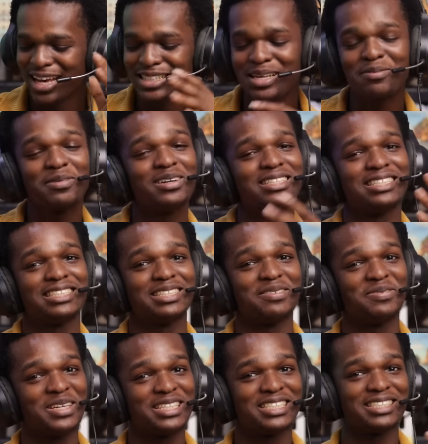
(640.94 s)
Except God
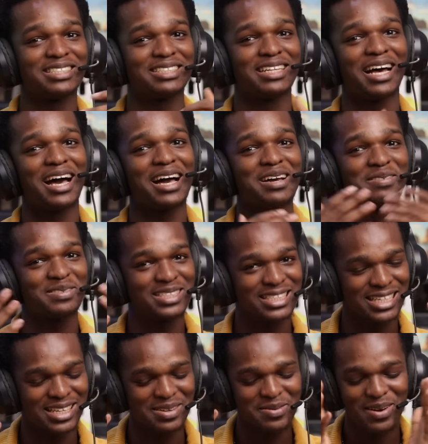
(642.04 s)
intervention, I would
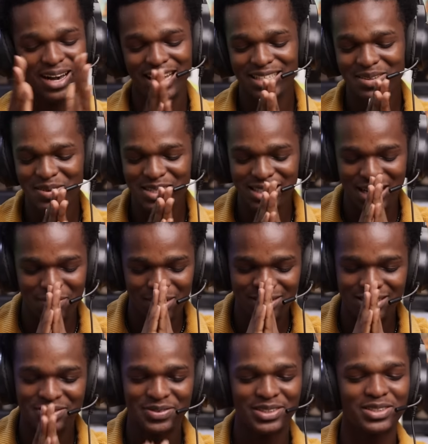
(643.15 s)
say. Well guys, what you think
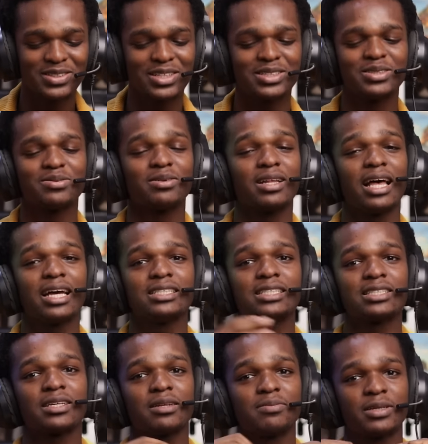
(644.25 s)
about this video. That should like,
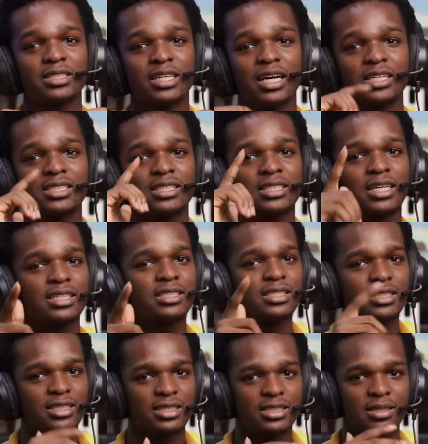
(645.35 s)
share, subscribe my channel. I'll
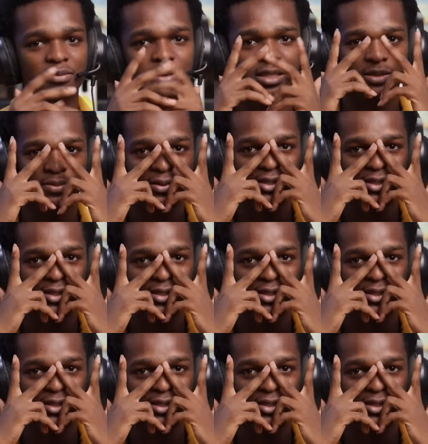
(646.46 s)
see you next time, guys.